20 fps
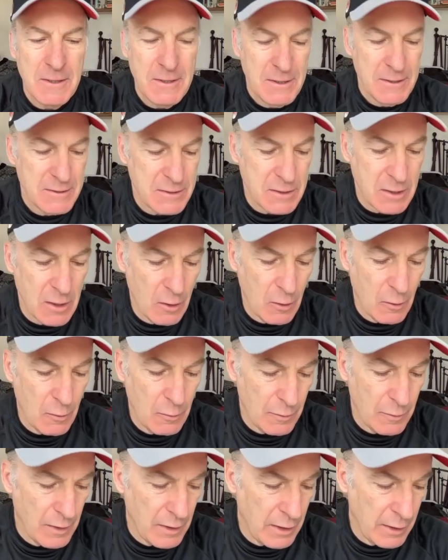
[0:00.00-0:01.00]

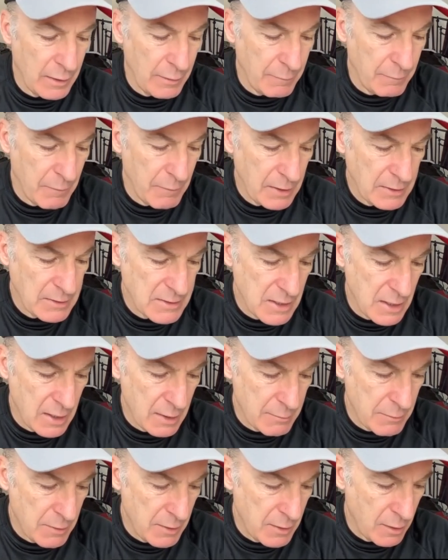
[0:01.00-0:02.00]
So my
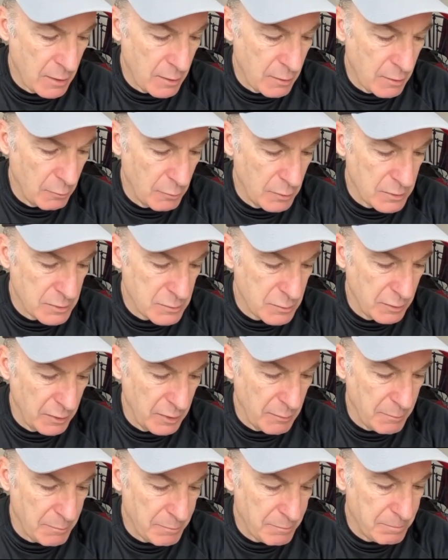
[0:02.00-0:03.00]
time there was
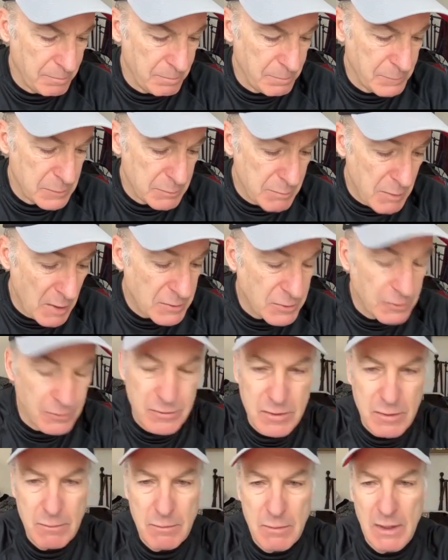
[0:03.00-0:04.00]
really special
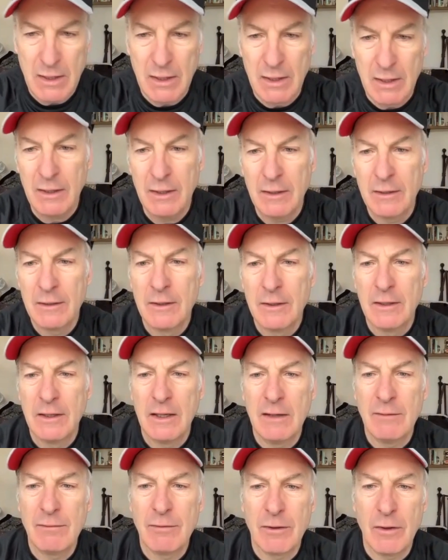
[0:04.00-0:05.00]
to me,
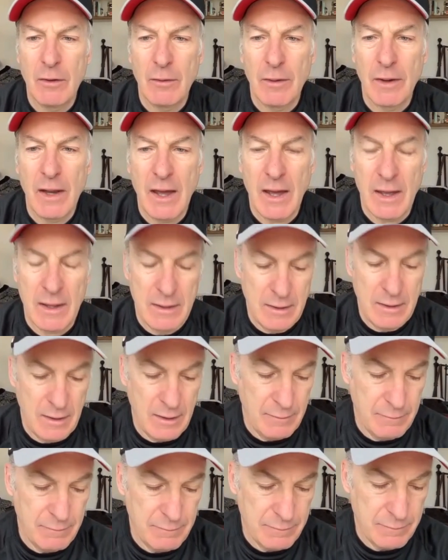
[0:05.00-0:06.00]
even though it had
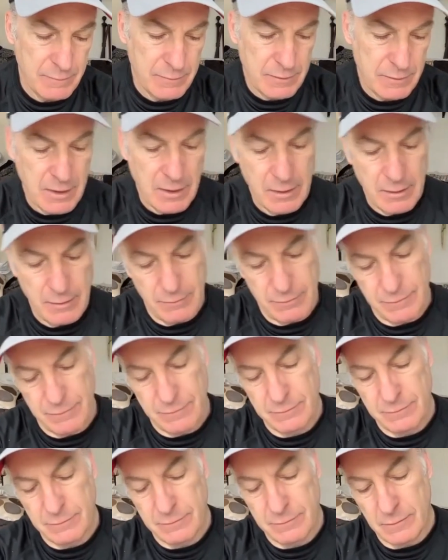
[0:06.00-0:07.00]
kind of
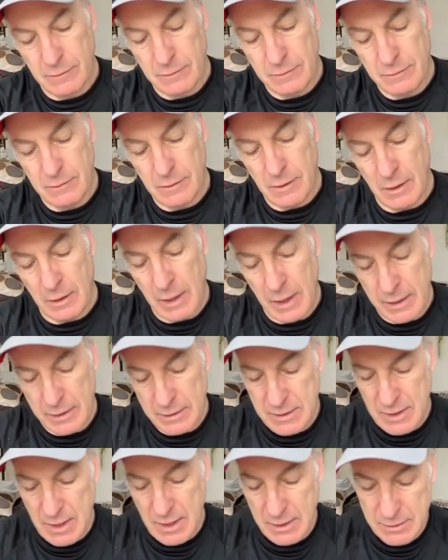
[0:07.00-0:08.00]
a lot of
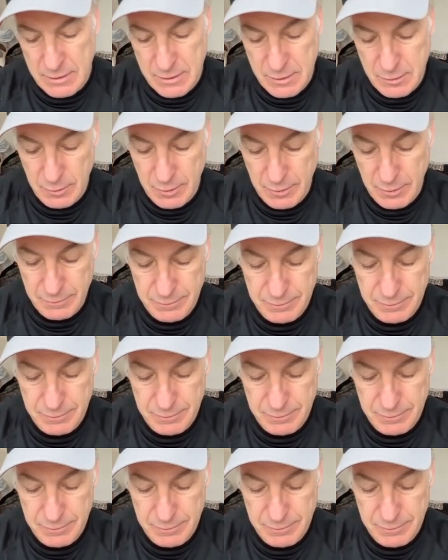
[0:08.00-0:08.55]
sides to it.